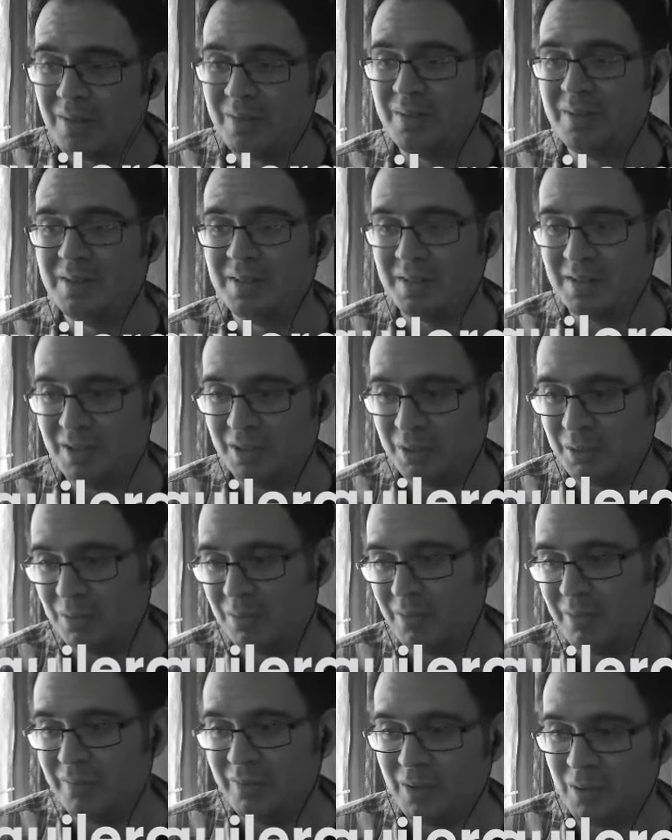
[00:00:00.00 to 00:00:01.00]
is an
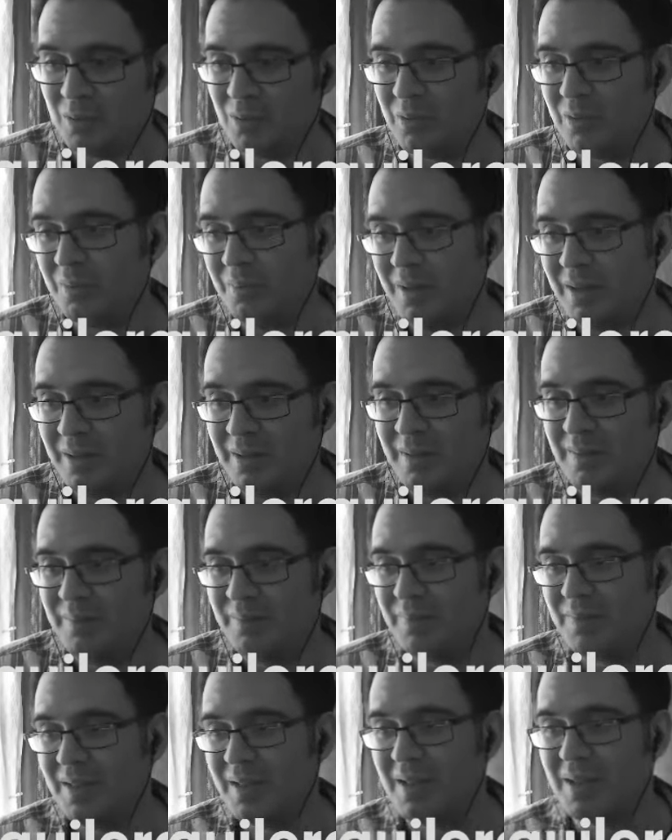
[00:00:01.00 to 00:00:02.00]
issue of decorum here.
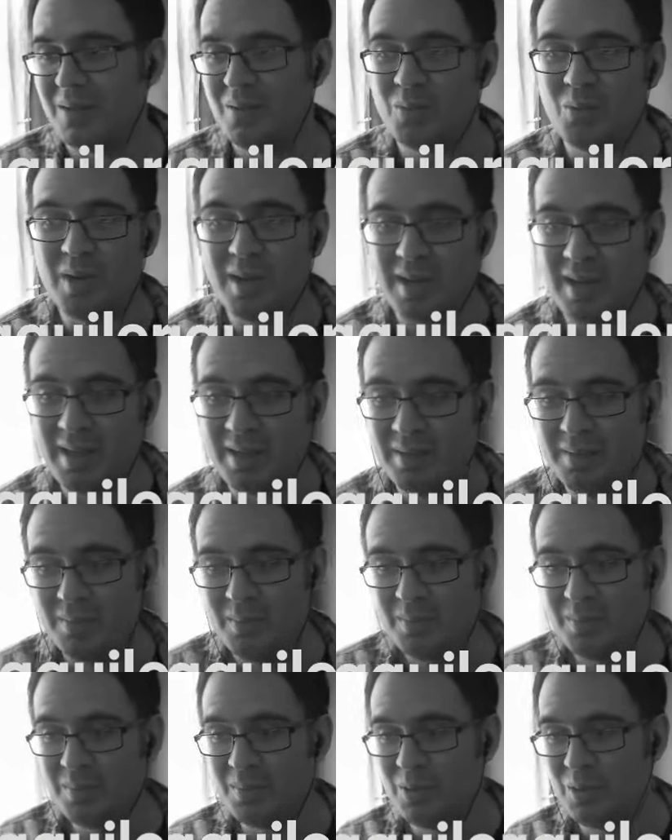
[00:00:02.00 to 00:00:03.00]
While I
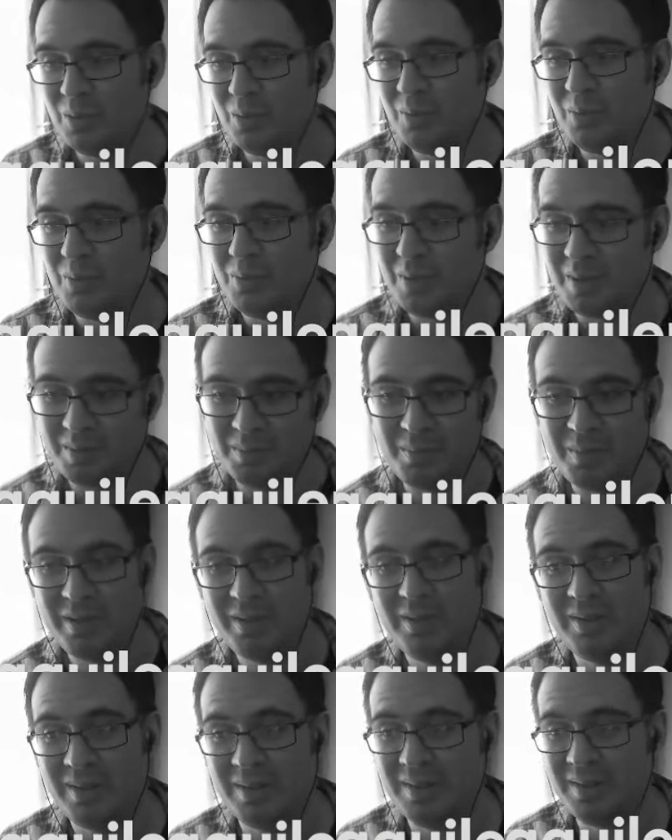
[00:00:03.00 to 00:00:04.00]
do
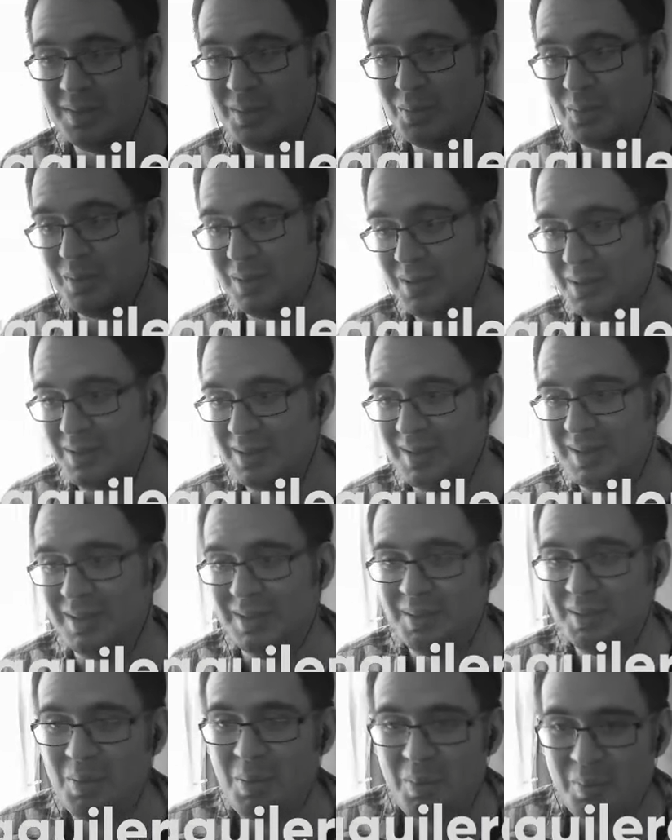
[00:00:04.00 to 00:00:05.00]
admit that this was
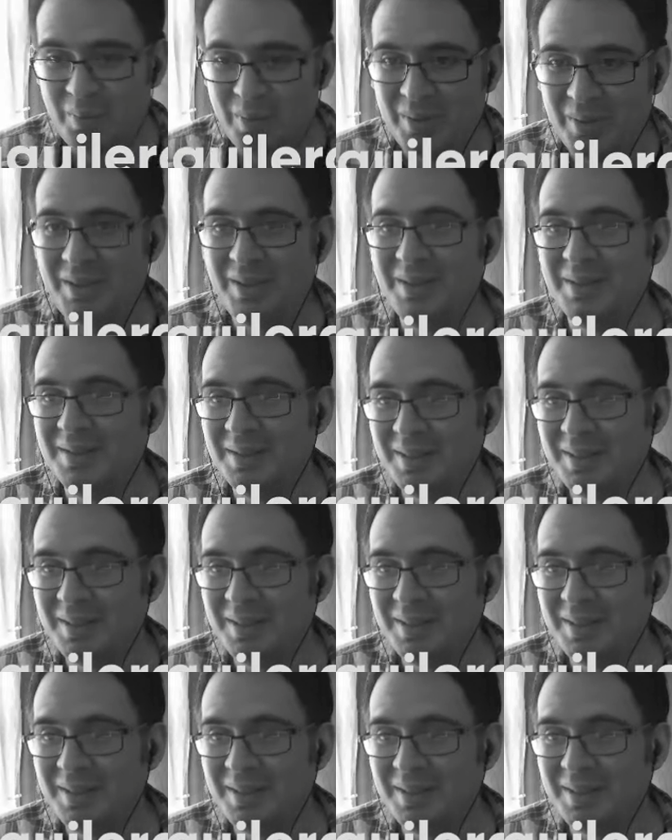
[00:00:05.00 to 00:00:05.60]
a pretty